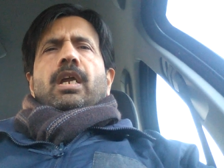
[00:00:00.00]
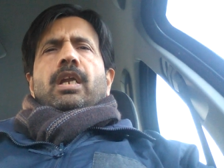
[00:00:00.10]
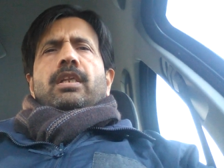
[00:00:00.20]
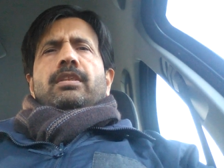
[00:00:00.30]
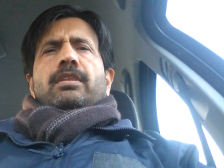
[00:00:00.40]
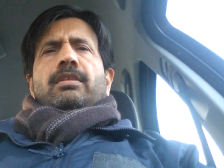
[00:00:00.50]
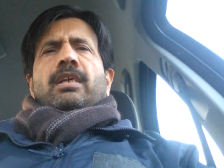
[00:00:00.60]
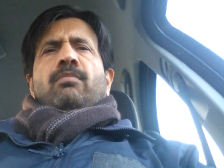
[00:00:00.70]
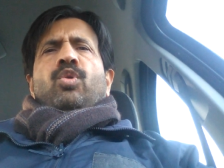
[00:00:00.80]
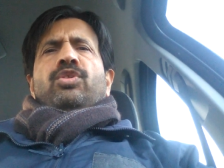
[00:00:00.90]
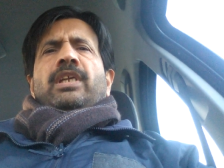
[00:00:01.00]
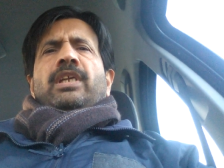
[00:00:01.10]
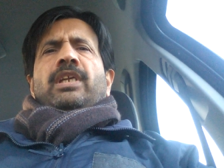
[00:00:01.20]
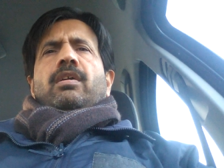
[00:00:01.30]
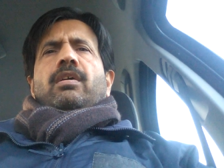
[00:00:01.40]
and there are more
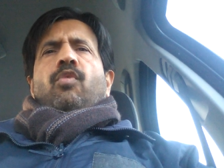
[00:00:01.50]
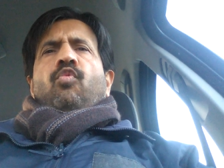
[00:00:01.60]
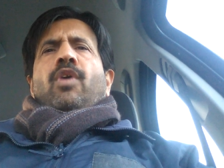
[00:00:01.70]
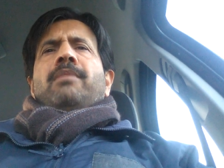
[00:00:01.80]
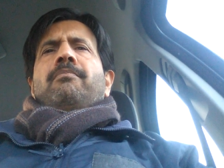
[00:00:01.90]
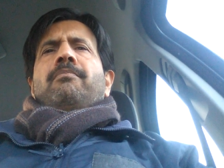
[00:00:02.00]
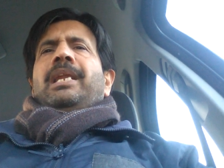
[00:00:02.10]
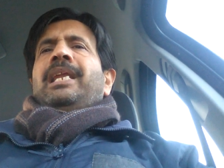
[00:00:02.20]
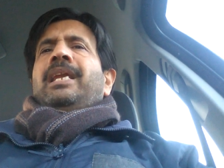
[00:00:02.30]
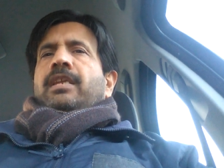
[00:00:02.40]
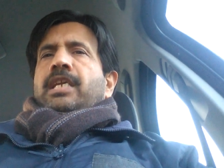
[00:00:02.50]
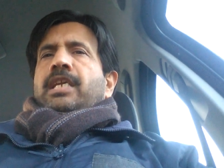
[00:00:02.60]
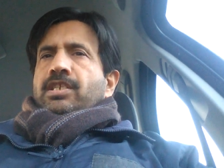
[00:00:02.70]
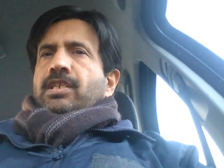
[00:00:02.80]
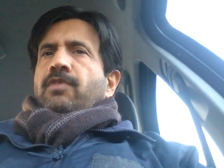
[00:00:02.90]
than 1 million
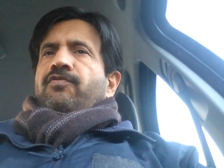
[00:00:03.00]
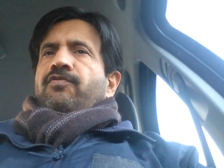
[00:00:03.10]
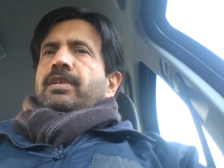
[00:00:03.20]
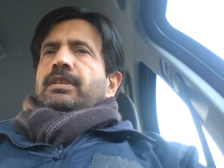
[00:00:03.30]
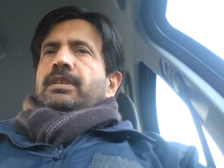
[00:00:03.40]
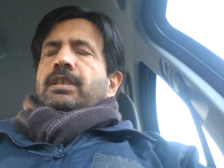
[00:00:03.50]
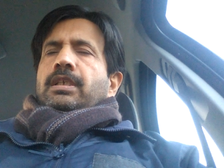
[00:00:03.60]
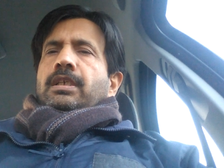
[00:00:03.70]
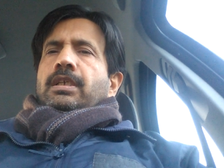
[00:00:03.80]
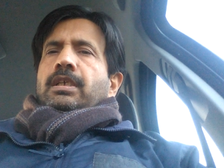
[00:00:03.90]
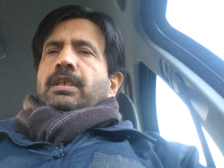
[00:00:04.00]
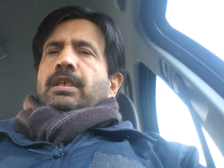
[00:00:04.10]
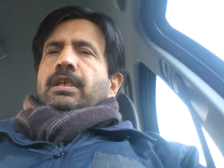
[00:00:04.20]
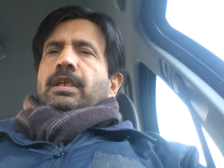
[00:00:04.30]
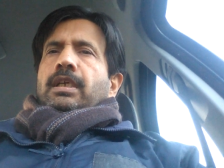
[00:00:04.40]
cases of
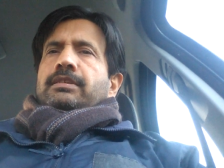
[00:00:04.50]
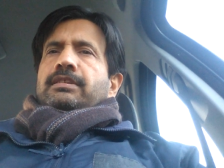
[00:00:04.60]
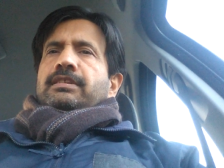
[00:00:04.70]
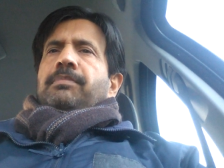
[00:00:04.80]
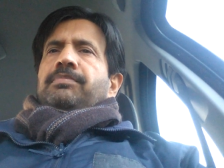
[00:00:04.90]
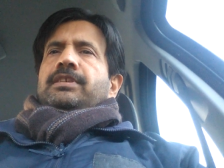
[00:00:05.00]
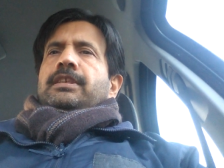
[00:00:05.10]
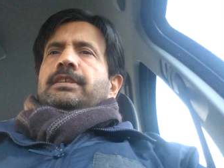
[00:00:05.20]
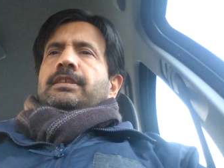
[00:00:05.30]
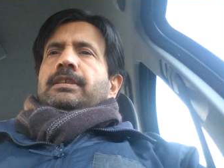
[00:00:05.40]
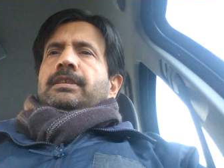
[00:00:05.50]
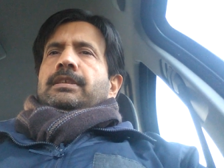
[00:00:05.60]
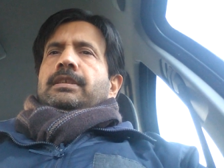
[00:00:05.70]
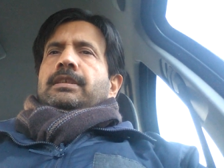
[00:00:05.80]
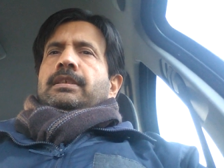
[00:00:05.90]
uh, sepsis uh,
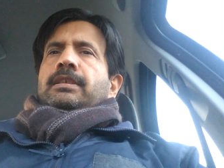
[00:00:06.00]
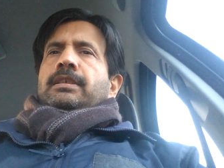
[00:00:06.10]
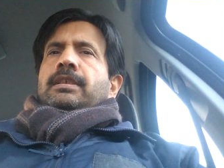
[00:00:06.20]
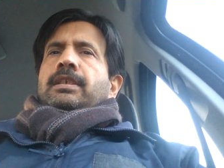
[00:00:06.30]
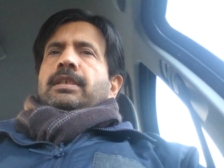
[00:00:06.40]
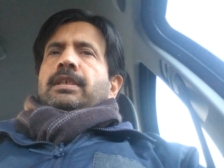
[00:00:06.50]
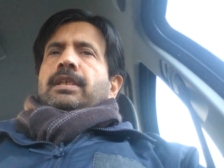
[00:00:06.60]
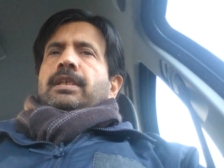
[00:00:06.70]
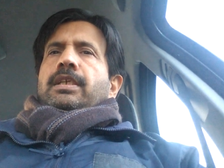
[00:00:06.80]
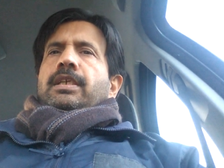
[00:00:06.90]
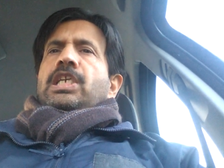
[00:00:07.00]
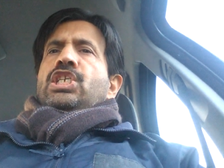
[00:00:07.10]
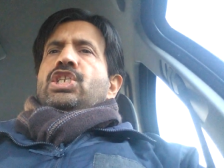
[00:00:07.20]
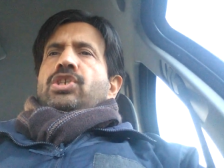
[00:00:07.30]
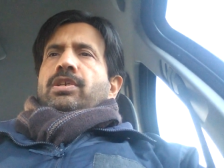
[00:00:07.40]

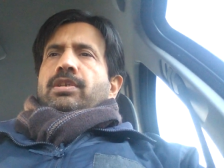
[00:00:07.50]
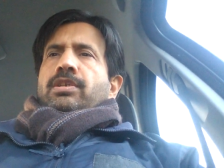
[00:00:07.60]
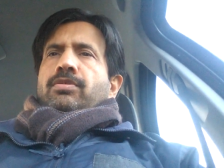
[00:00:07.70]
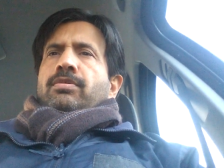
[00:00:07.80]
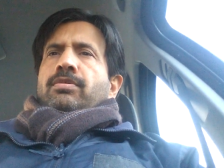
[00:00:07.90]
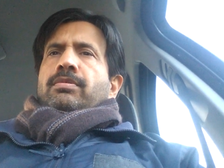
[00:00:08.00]
each year, you know.